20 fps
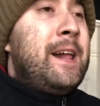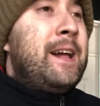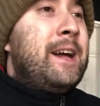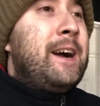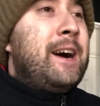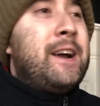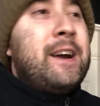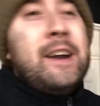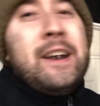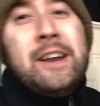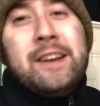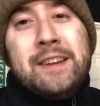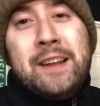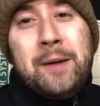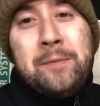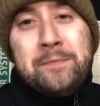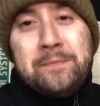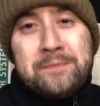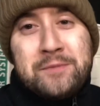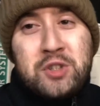all right,
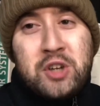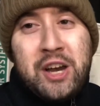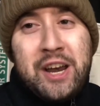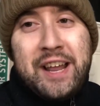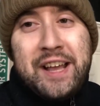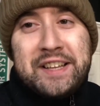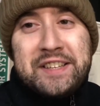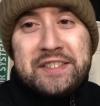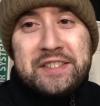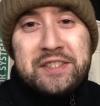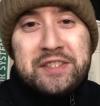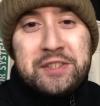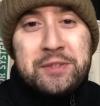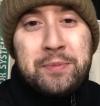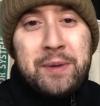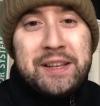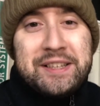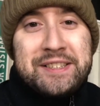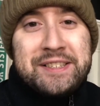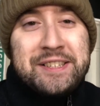I'm trying to add
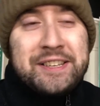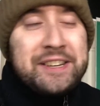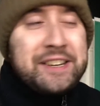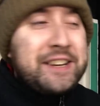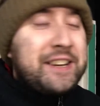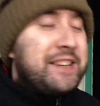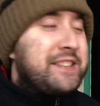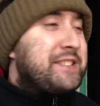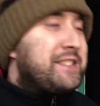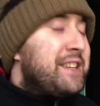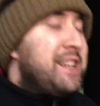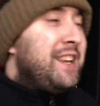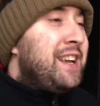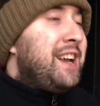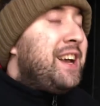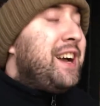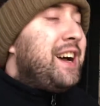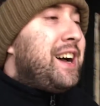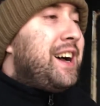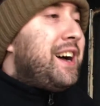suspense here, guys.
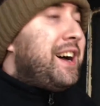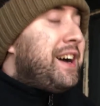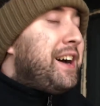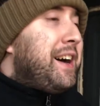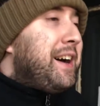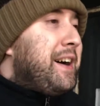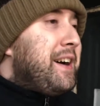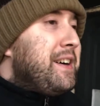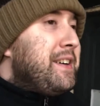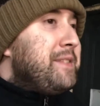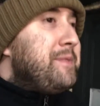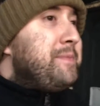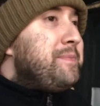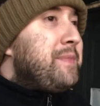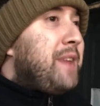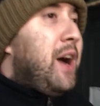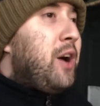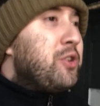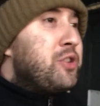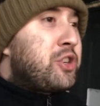I
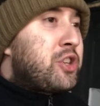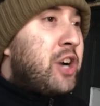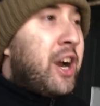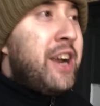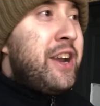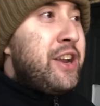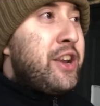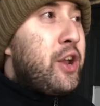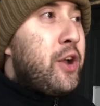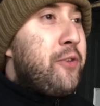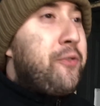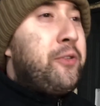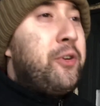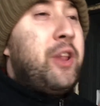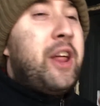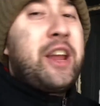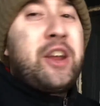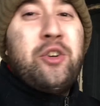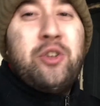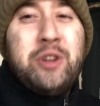was trying to go for
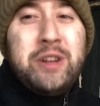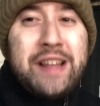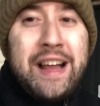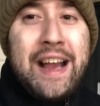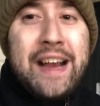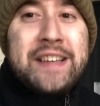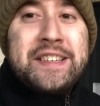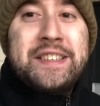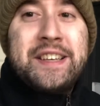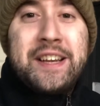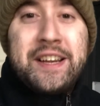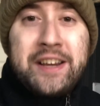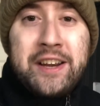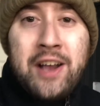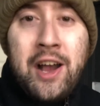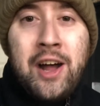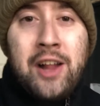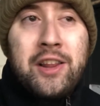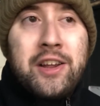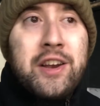like a relaxing
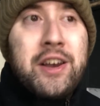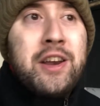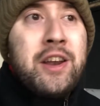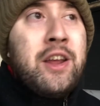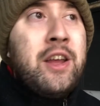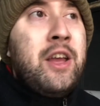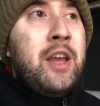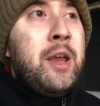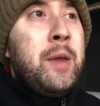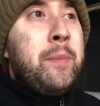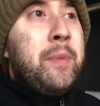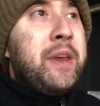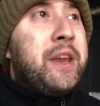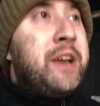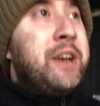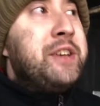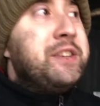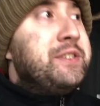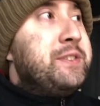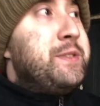color
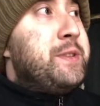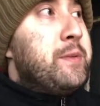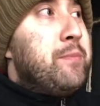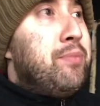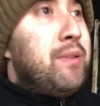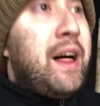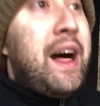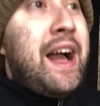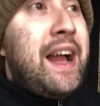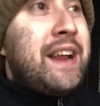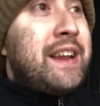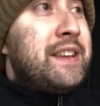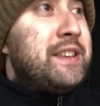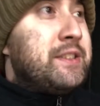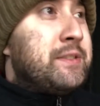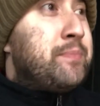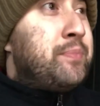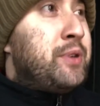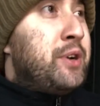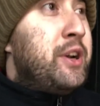because the black is
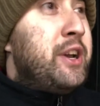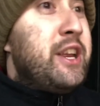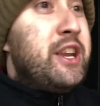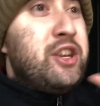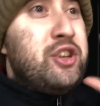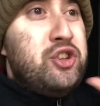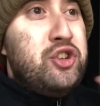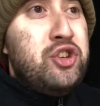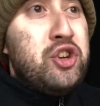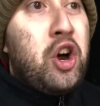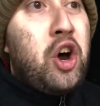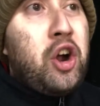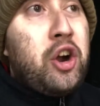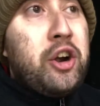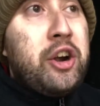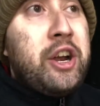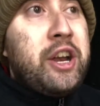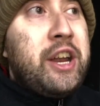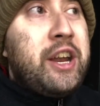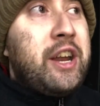pretty
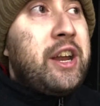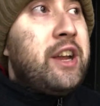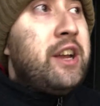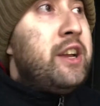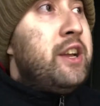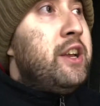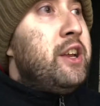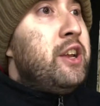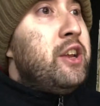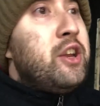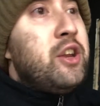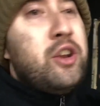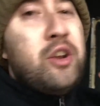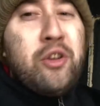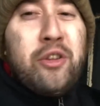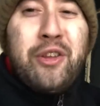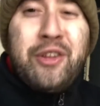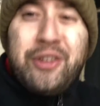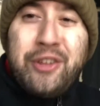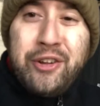jarring.
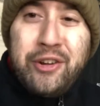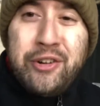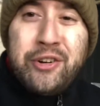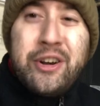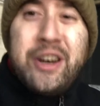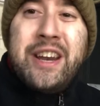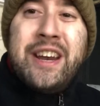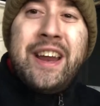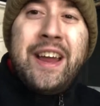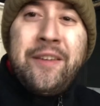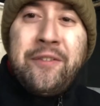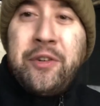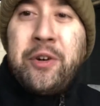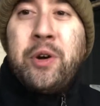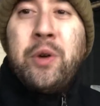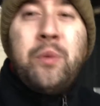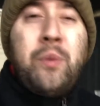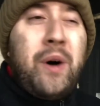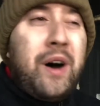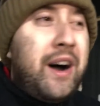The green after
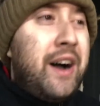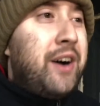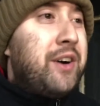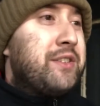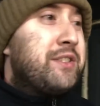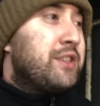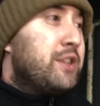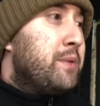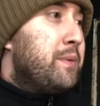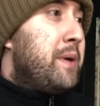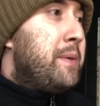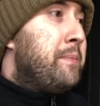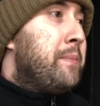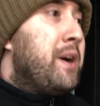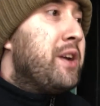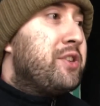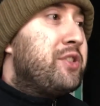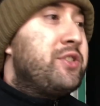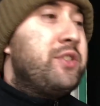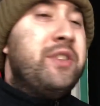a while, it's a little bit
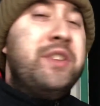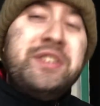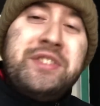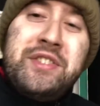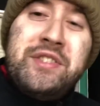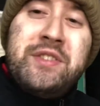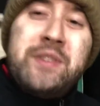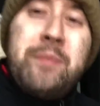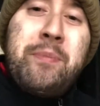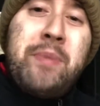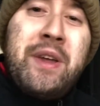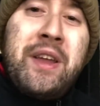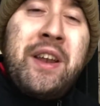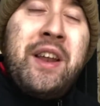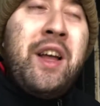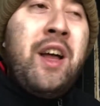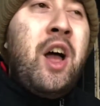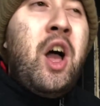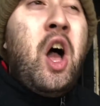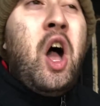much. So this is a
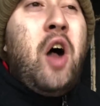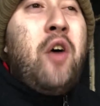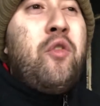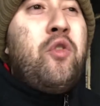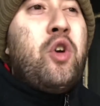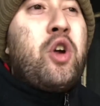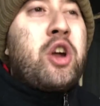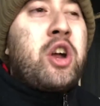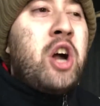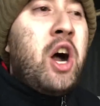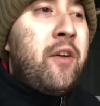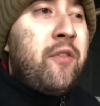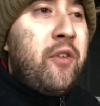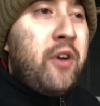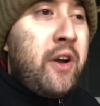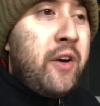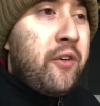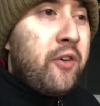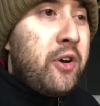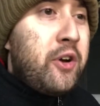bit of a
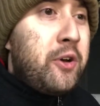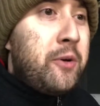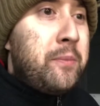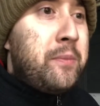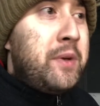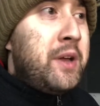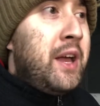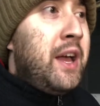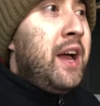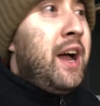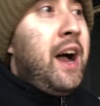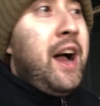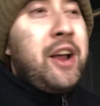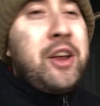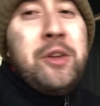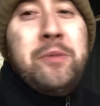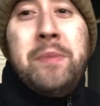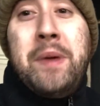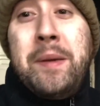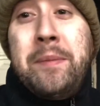recovery room. I
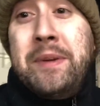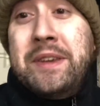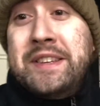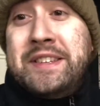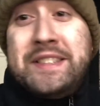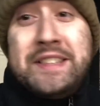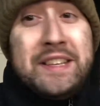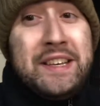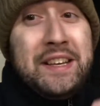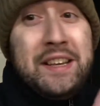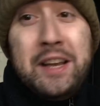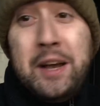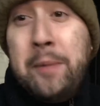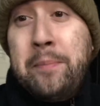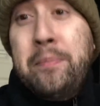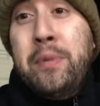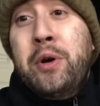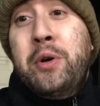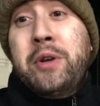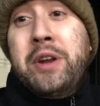could maybe see a
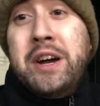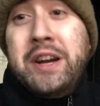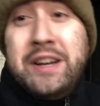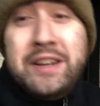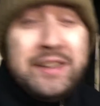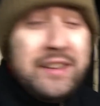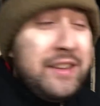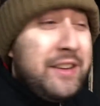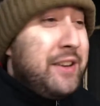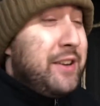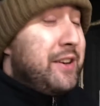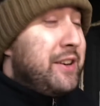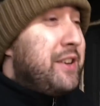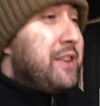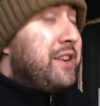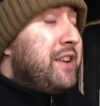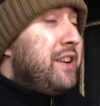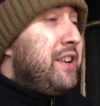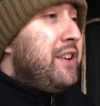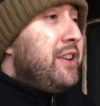Buddha
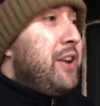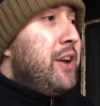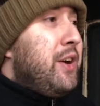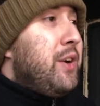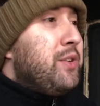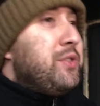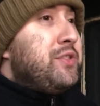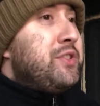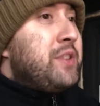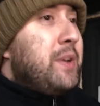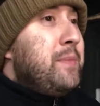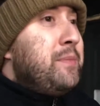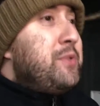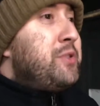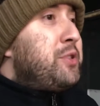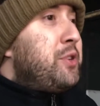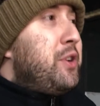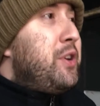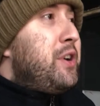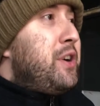or, some
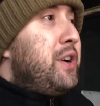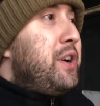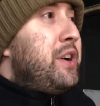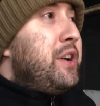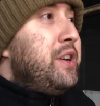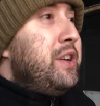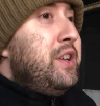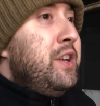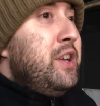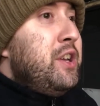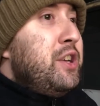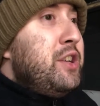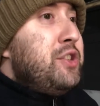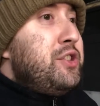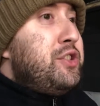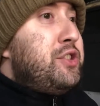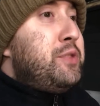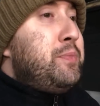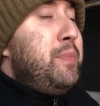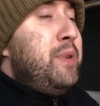sort of
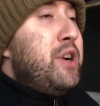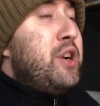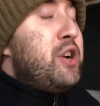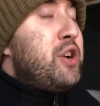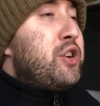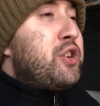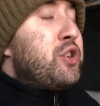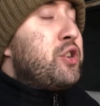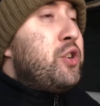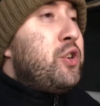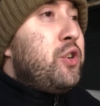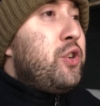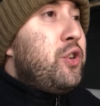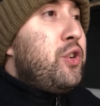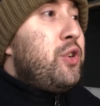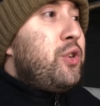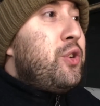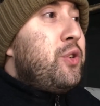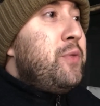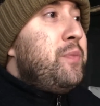
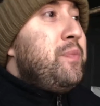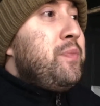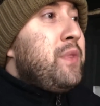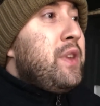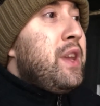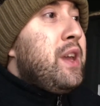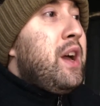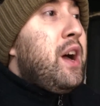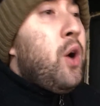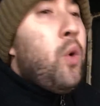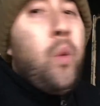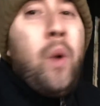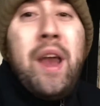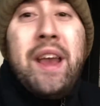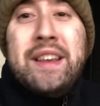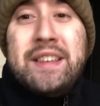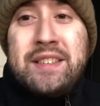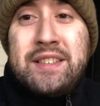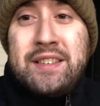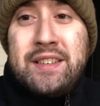spiritual
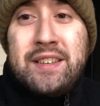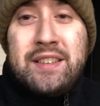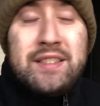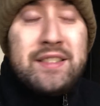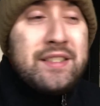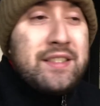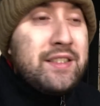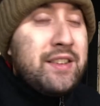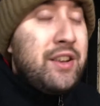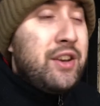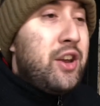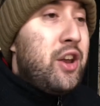oasis,